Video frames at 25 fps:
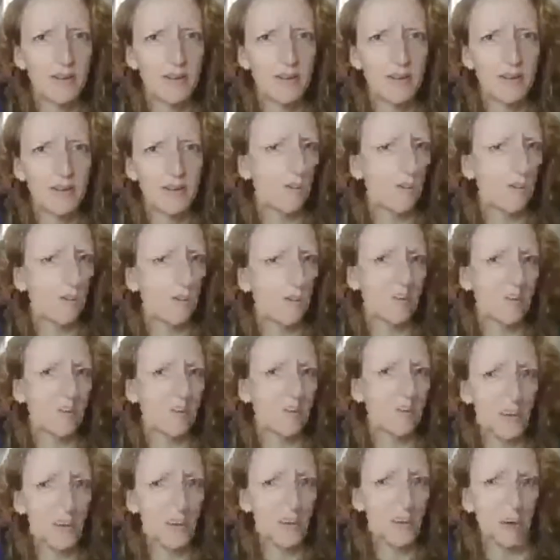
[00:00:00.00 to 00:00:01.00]
I'm
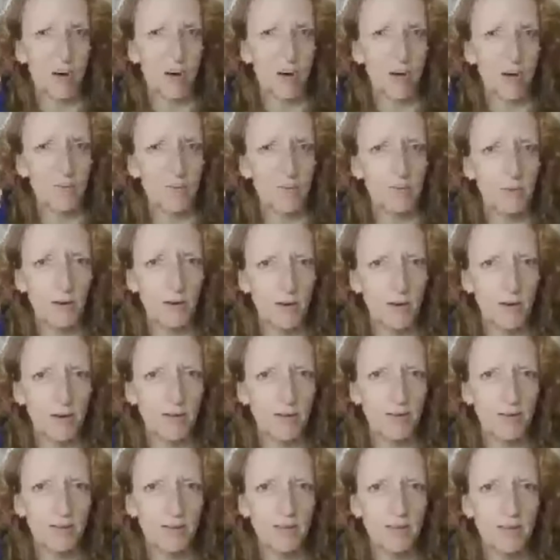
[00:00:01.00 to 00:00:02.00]
guessing you can't, but
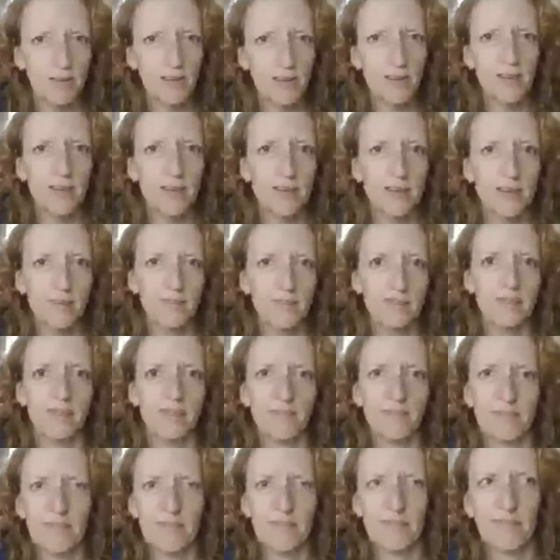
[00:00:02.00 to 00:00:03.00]

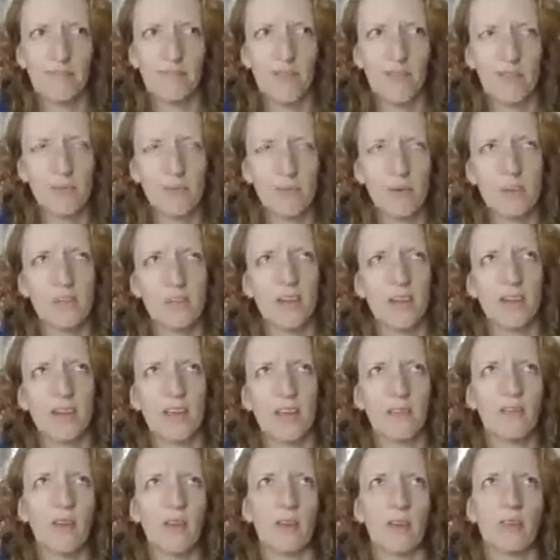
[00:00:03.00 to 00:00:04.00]
I suppose
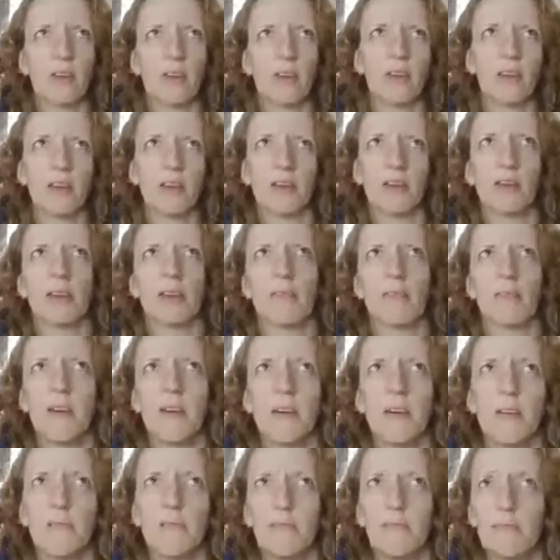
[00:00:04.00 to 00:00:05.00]
like if you have like
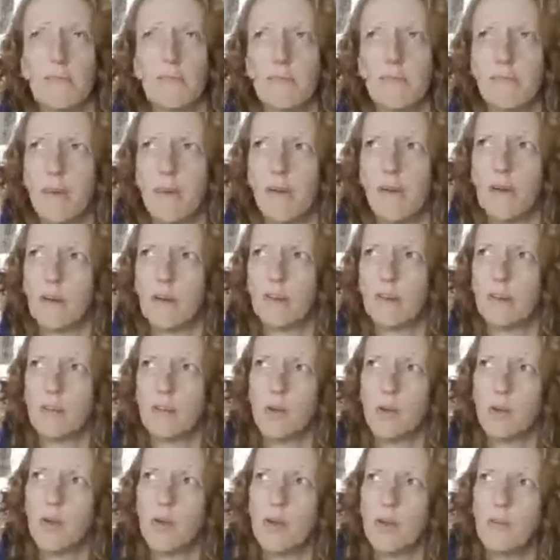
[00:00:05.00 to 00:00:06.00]
a
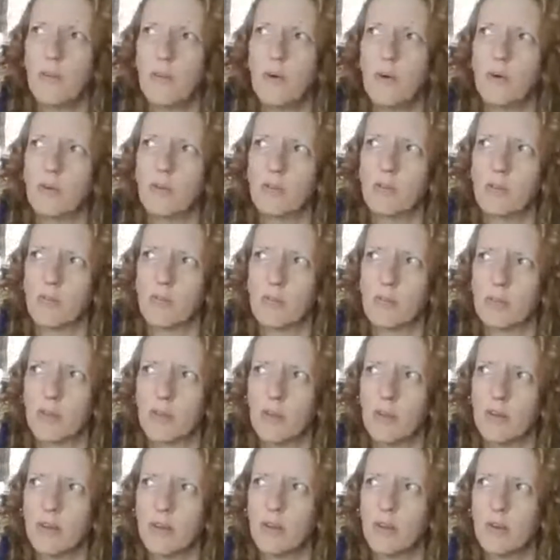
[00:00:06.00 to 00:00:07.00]
new hip or
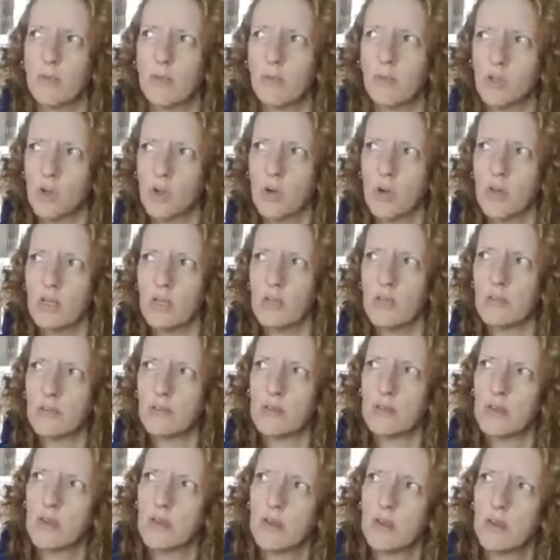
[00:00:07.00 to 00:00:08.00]
something, a new joint,
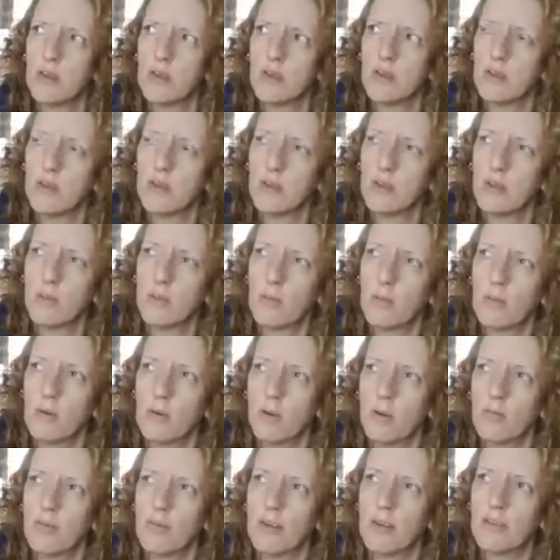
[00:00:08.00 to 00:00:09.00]
you probably
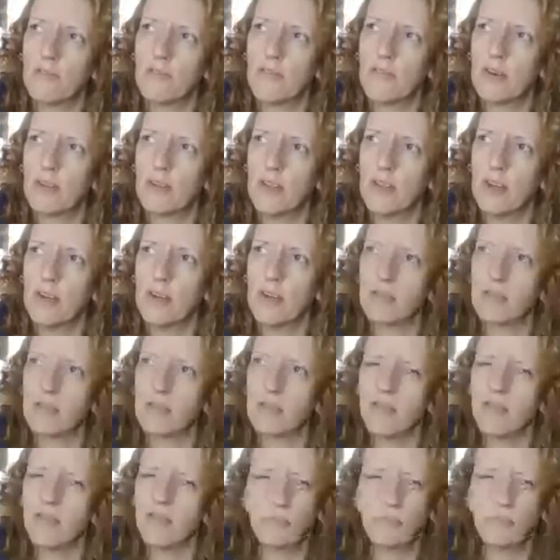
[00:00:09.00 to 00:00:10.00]
don't really feel that, do
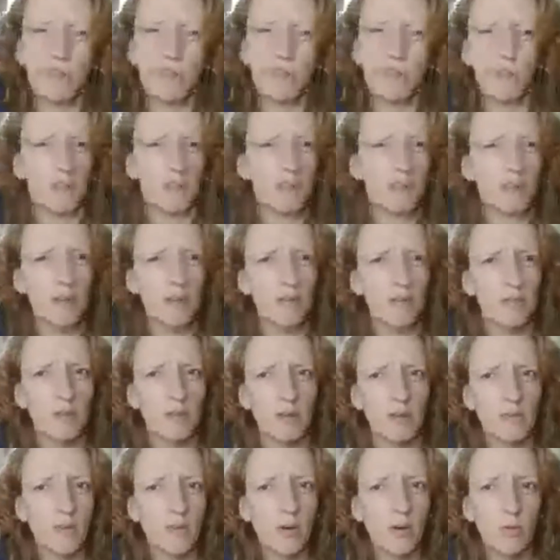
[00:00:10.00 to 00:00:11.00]
you? Oh dear, I don't know. I
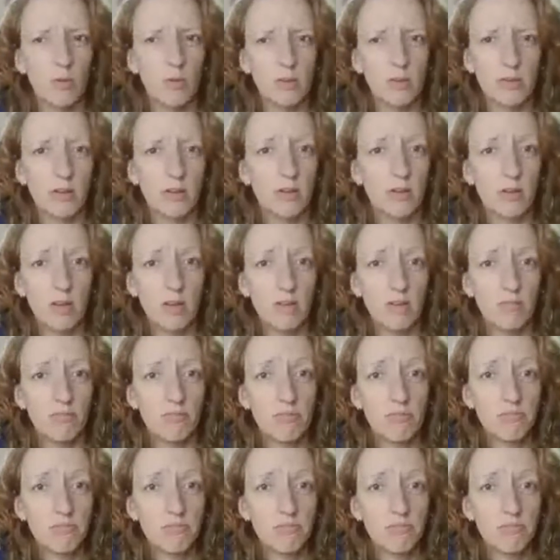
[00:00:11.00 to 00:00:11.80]
haven't got one, so I don't know.